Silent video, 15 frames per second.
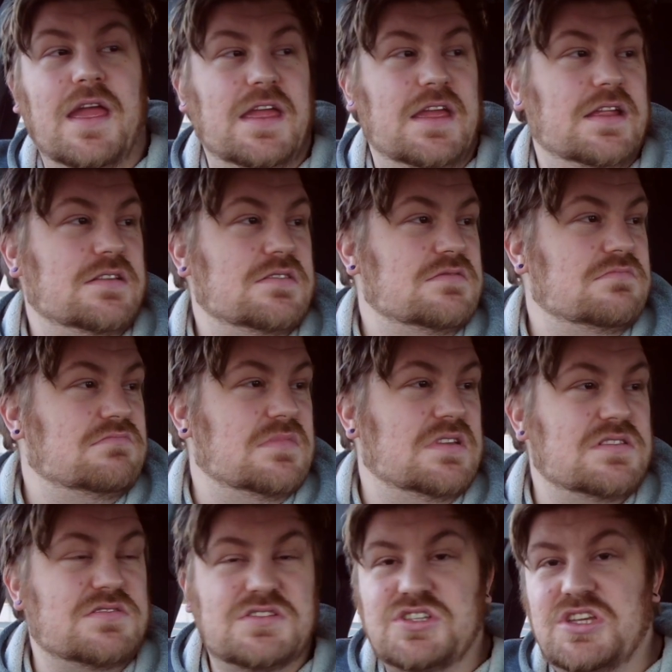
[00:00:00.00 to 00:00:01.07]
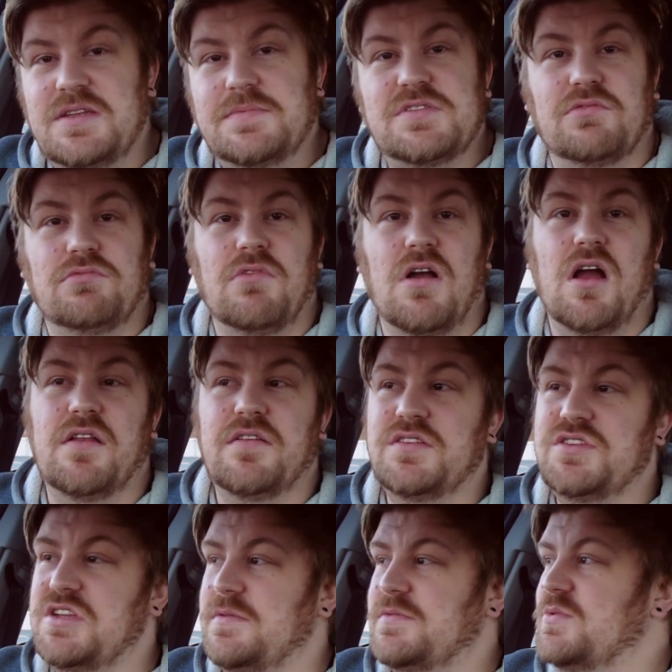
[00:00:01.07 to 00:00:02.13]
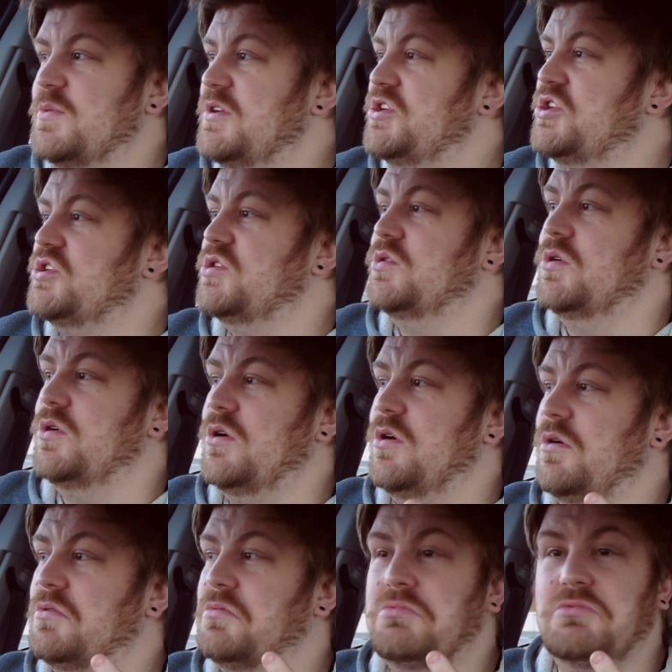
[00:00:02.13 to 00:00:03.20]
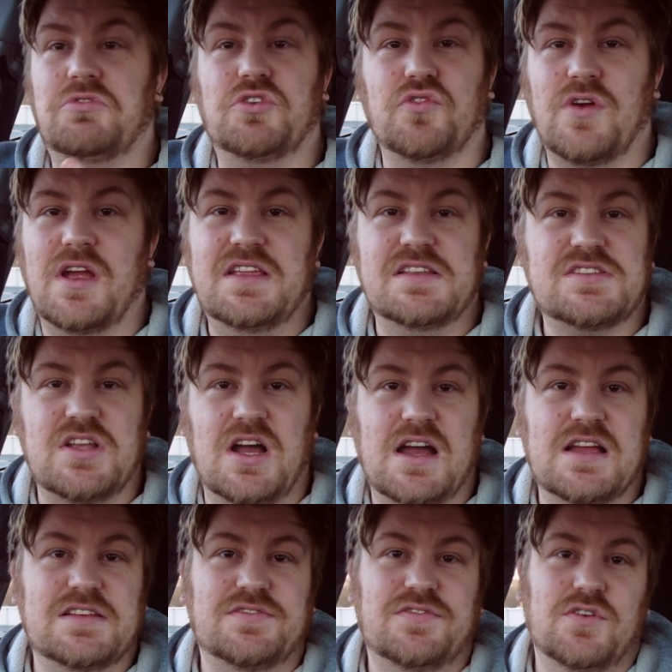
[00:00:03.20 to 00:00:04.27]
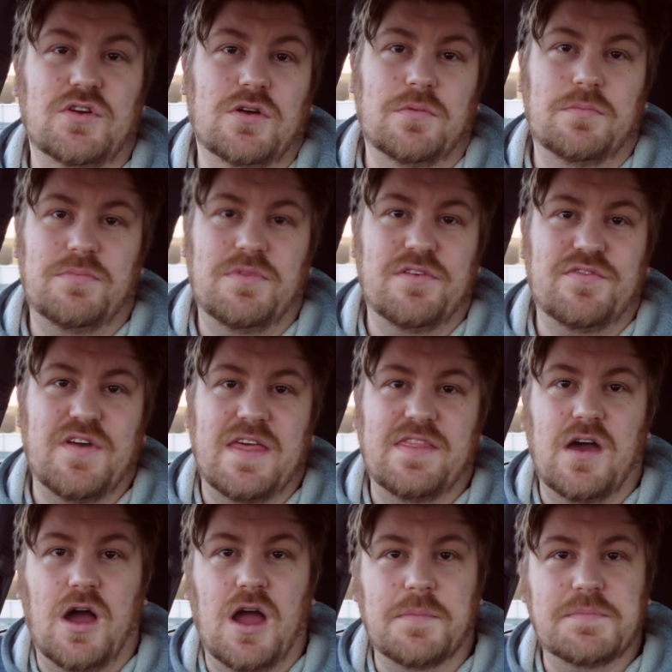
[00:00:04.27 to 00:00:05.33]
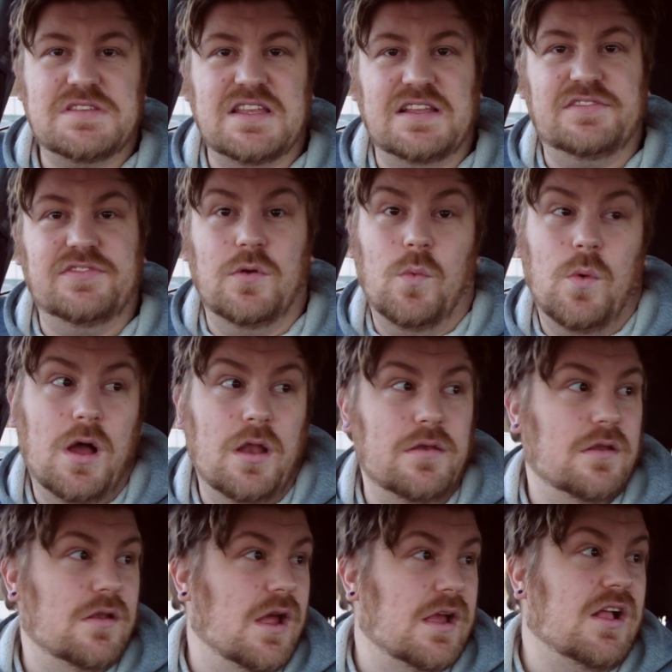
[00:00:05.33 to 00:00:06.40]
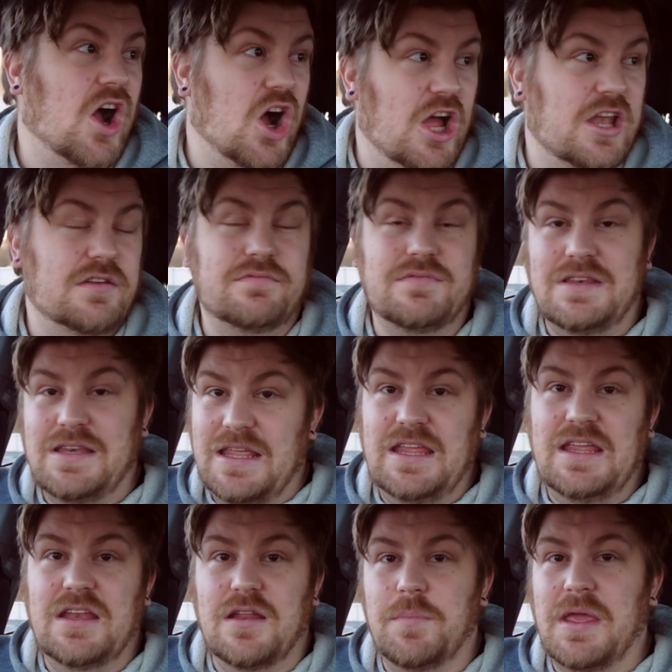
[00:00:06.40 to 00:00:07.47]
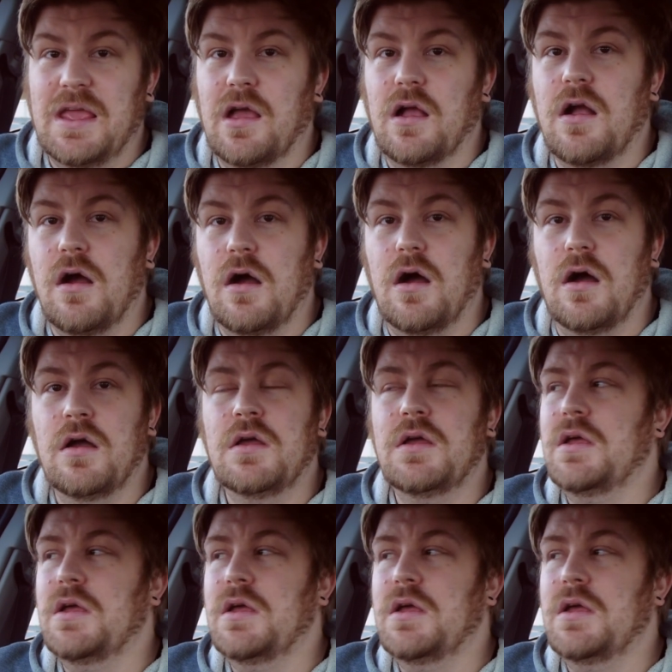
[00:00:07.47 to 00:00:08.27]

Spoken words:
It's cheap to run, cheap to insure, great size for the fact that I'm 6'1" and I kind of need a bigger car.